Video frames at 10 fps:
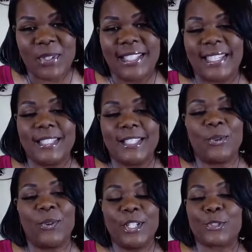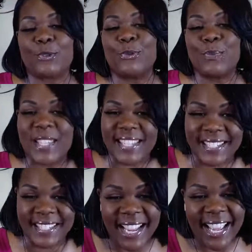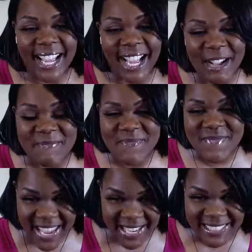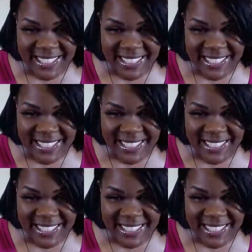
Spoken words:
out because this one is going to be